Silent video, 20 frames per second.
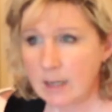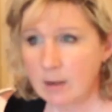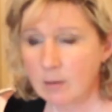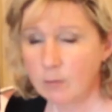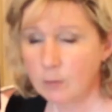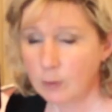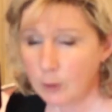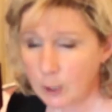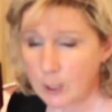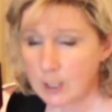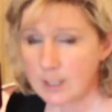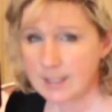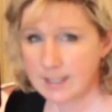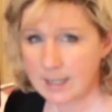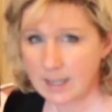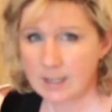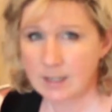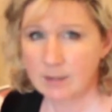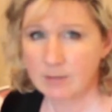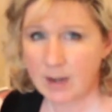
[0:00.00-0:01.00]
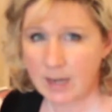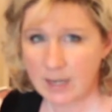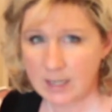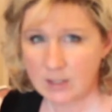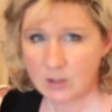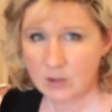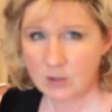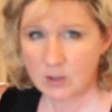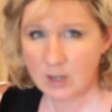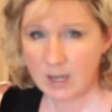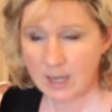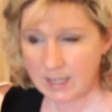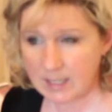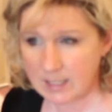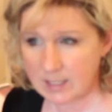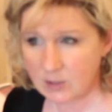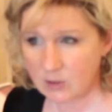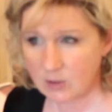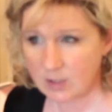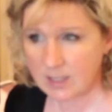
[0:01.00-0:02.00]
full set of
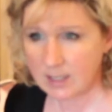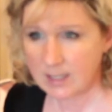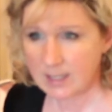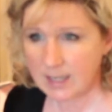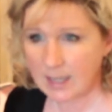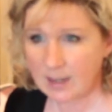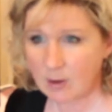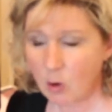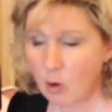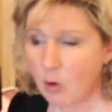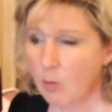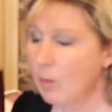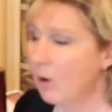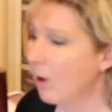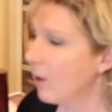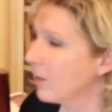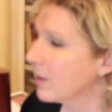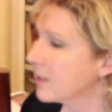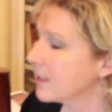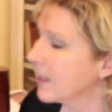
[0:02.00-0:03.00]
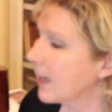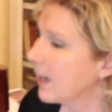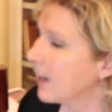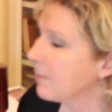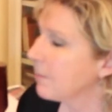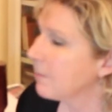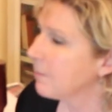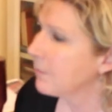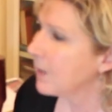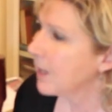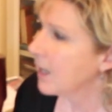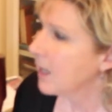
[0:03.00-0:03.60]
extras at home all the time.